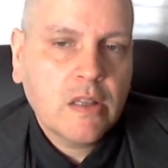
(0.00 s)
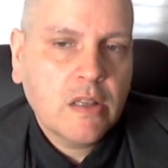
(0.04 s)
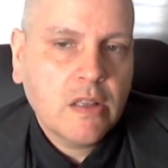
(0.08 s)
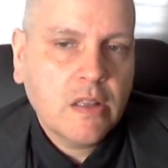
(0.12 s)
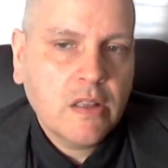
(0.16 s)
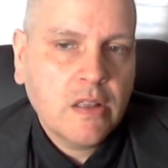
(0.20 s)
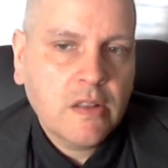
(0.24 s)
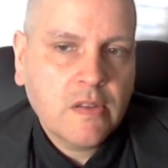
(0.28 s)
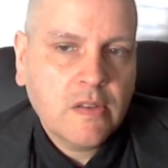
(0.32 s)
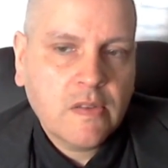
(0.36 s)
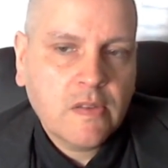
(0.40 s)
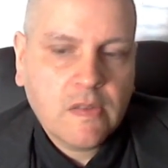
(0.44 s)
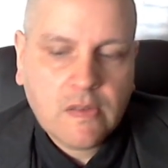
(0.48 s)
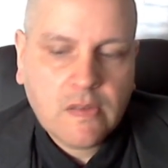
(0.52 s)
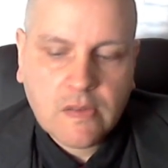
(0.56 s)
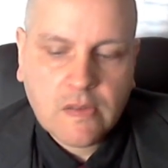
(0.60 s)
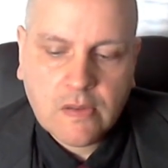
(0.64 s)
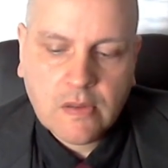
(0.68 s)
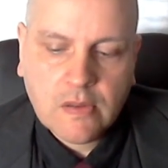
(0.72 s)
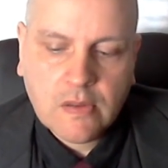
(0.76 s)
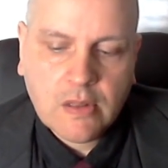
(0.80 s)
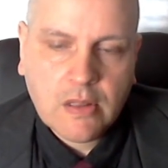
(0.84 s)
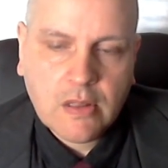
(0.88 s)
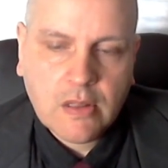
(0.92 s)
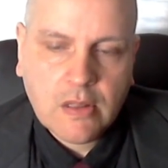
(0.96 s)

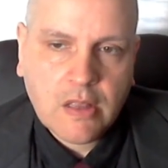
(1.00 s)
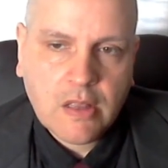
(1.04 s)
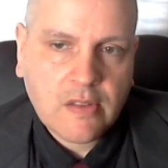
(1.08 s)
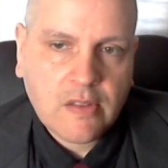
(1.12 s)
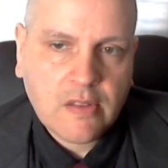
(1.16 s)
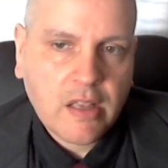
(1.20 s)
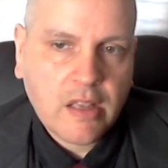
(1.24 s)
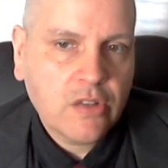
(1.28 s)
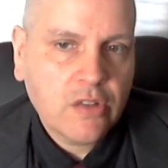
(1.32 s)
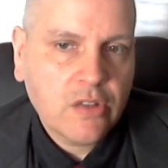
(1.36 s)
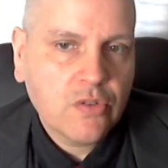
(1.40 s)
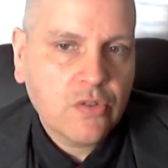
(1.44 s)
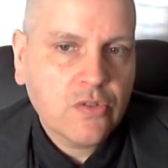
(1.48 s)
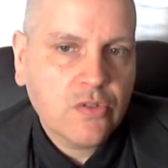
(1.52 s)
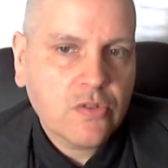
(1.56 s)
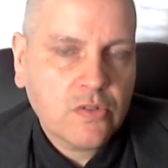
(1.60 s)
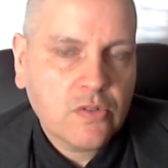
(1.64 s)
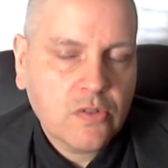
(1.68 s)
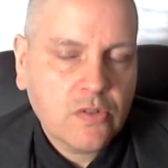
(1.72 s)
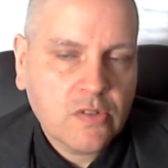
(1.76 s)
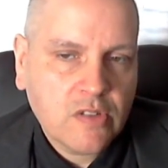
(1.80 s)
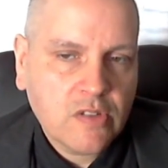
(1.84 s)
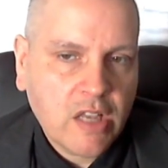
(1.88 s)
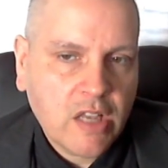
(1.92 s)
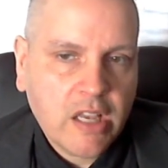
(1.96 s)
it's, as I used
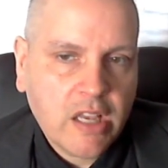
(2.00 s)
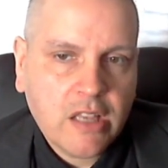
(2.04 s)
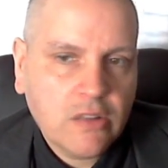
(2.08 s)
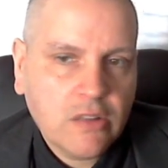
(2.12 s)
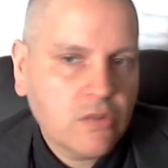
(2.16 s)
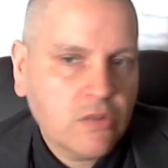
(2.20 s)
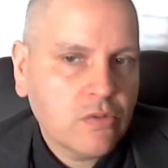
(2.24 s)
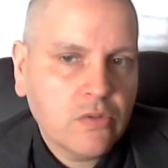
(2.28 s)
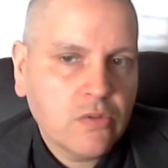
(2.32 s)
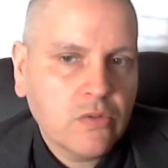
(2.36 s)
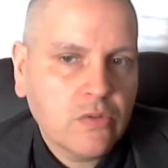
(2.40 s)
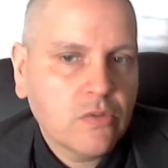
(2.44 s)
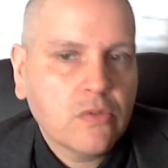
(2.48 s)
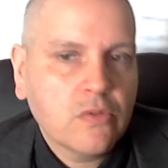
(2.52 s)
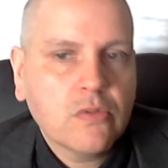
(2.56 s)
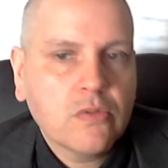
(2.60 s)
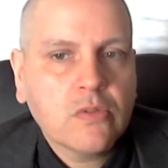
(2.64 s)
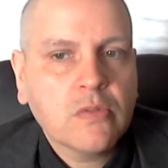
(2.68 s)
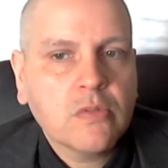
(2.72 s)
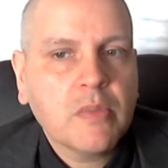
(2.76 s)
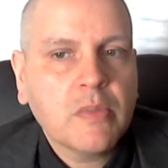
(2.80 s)
to say to